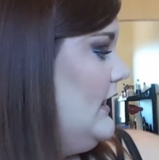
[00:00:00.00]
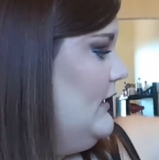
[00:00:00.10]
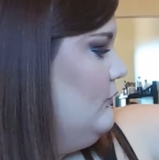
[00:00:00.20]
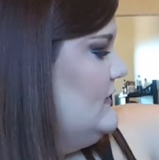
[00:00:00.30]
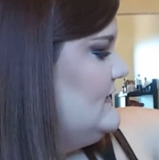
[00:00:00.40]

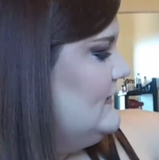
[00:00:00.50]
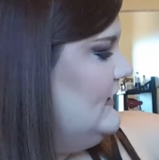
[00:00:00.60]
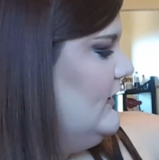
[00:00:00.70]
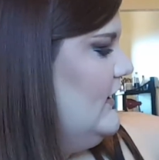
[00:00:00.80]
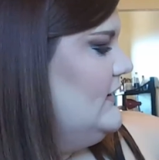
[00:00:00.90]
I
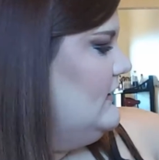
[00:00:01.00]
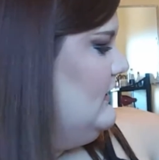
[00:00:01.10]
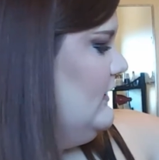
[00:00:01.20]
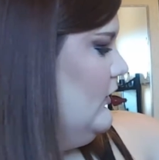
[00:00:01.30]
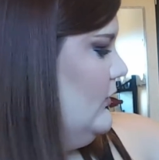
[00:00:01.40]
recently got
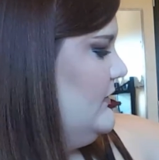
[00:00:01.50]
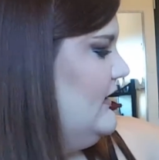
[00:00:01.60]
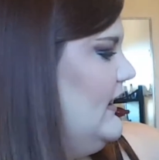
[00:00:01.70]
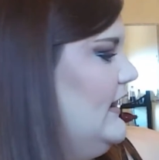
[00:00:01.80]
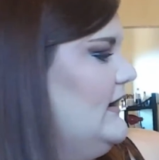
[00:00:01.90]
the Urban
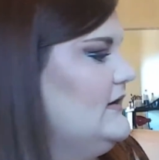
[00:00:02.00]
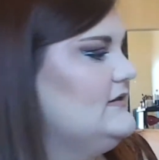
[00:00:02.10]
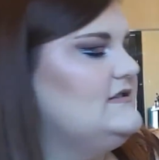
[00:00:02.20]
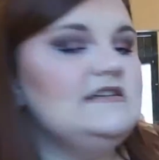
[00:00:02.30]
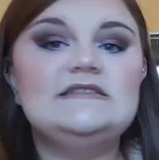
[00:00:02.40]

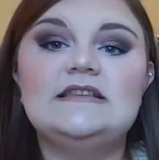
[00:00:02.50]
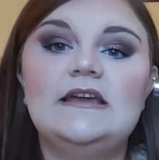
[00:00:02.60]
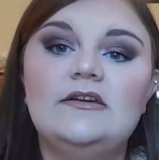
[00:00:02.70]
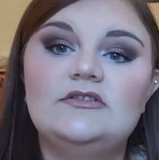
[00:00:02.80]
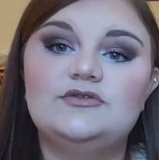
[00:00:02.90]
Decay
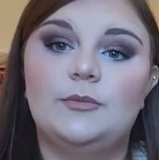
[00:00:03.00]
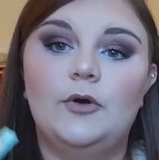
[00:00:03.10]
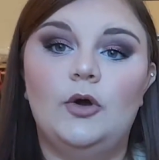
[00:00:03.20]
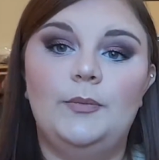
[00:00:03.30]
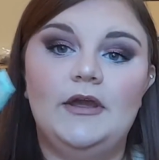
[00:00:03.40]
De-Slick, so I'm
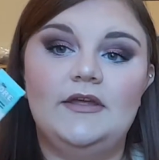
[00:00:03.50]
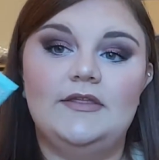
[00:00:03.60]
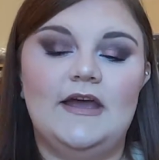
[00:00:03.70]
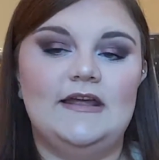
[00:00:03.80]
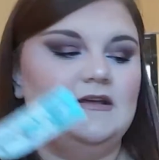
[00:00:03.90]
hoping
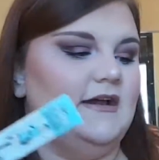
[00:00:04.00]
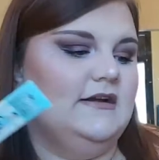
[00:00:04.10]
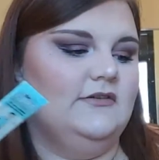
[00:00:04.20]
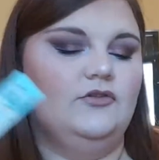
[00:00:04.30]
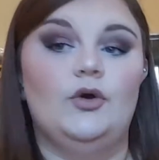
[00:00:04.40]
that it
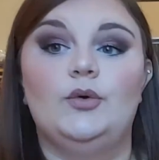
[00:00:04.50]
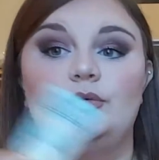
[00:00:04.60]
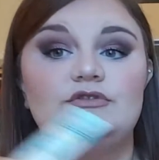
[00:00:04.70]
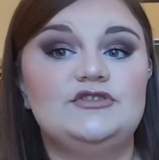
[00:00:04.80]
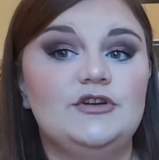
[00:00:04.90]
kind of
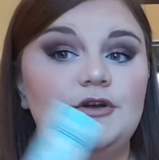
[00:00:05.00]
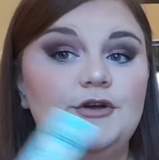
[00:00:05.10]
goes,